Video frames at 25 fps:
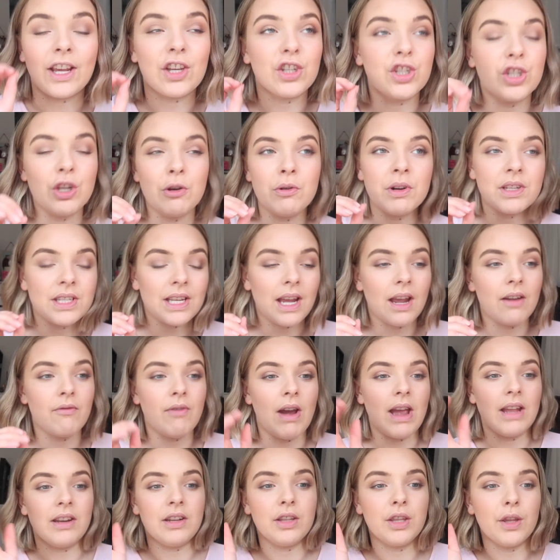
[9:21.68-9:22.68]
like as soon as I
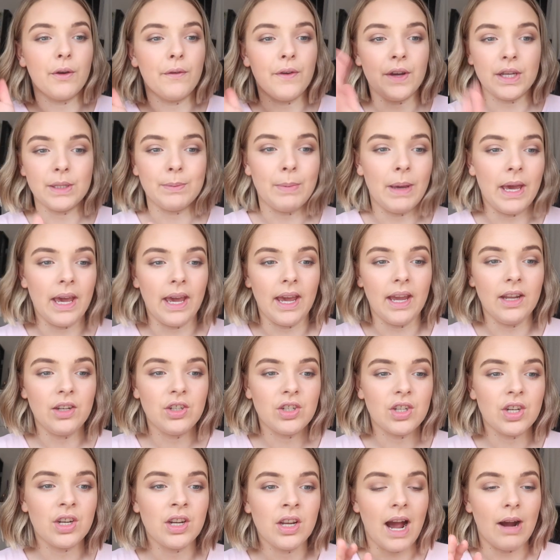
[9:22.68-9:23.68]
read the first
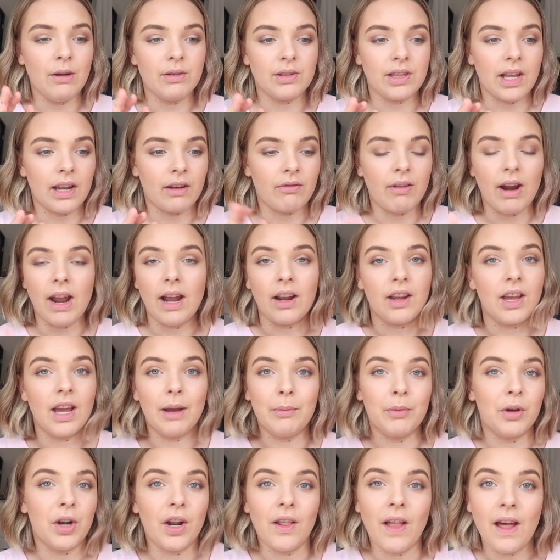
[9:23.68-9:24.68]
page, I was like, right, okay,
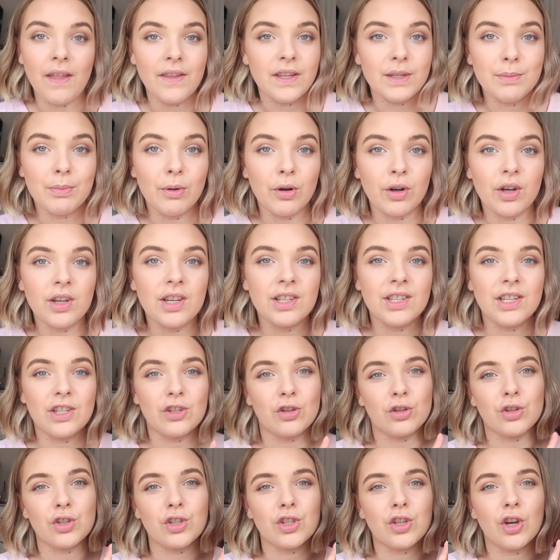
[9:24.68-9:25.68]
I'm gonna like this book because it's
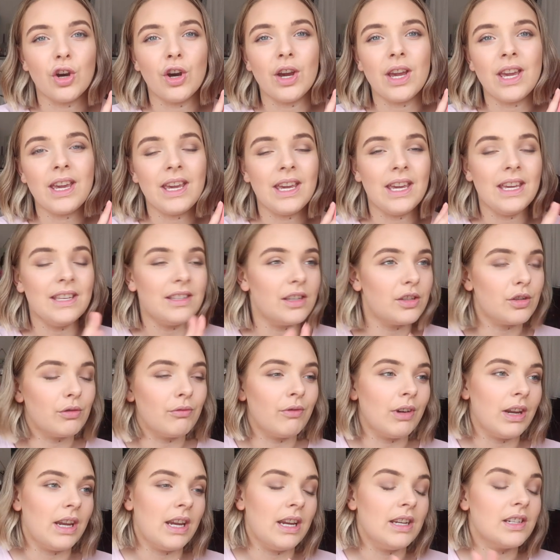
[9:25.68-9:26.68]
just so easy to
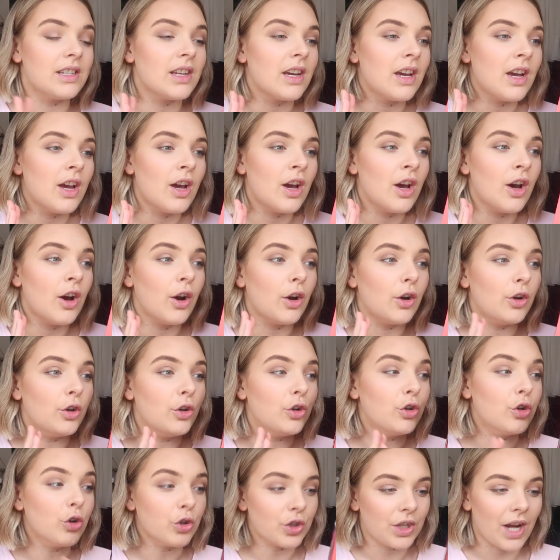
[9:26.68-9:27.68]
read.
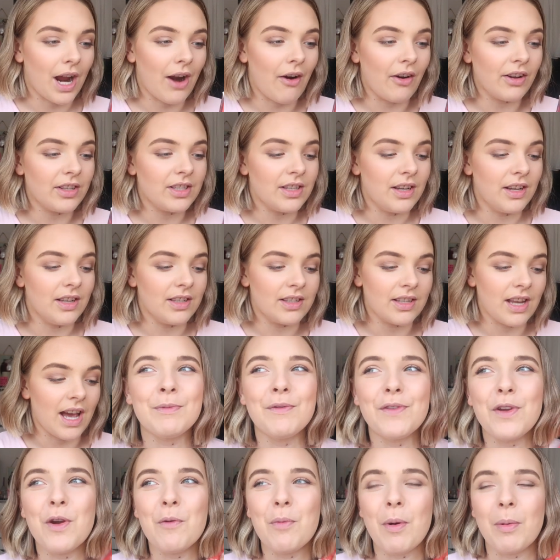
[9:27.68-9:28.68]
Good characters. Some
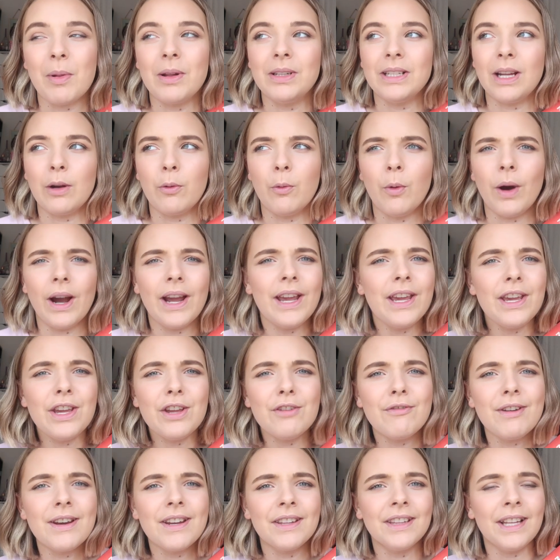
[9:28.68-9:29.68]
of you are probably like, why are
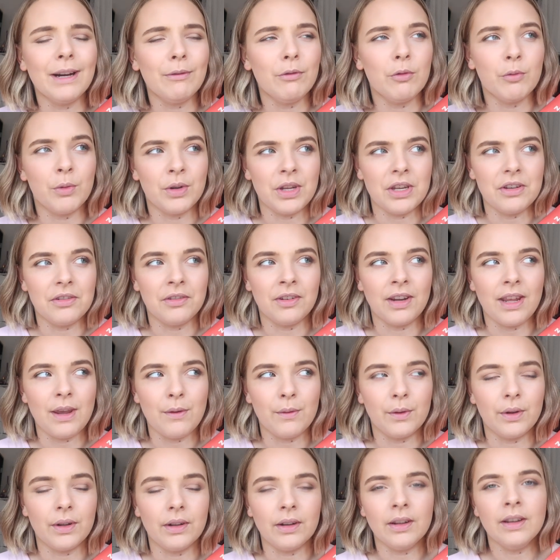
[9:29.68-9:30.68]
you reading that one when you didn't
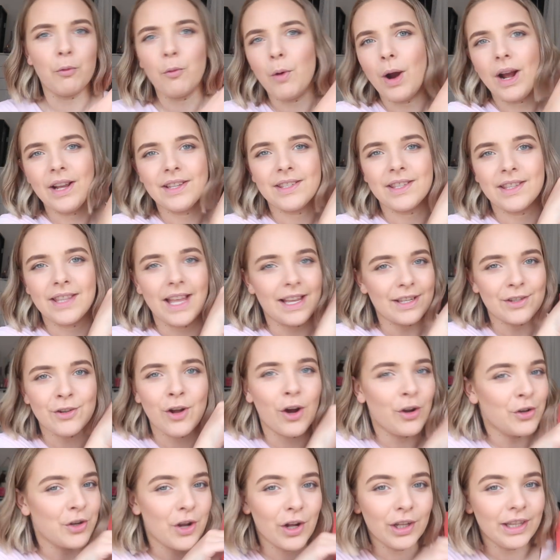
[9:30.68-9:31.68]
even, why is that's
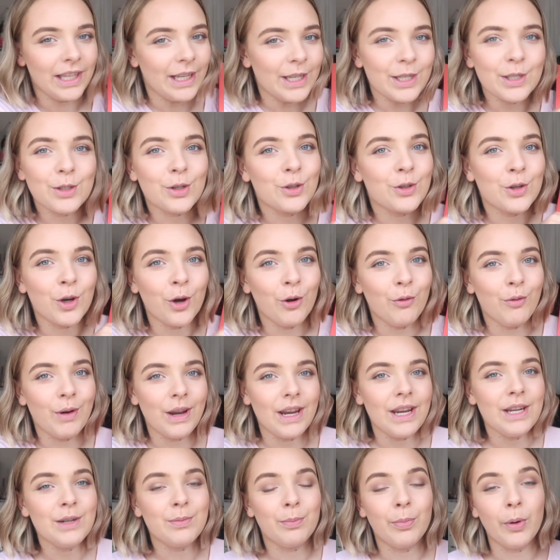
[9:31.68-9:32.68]
not on your list to
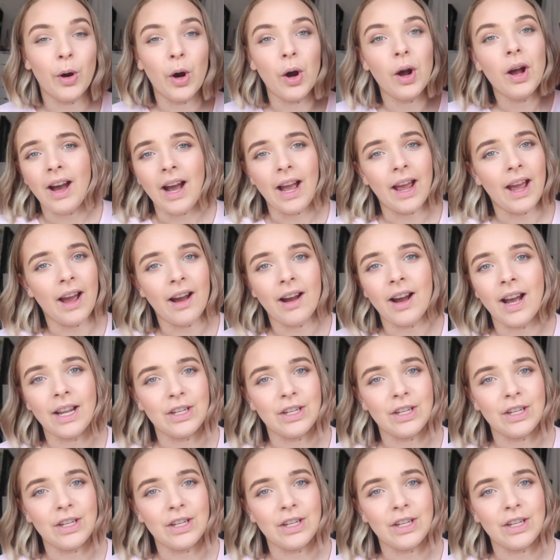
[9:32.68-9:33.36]
read, but I,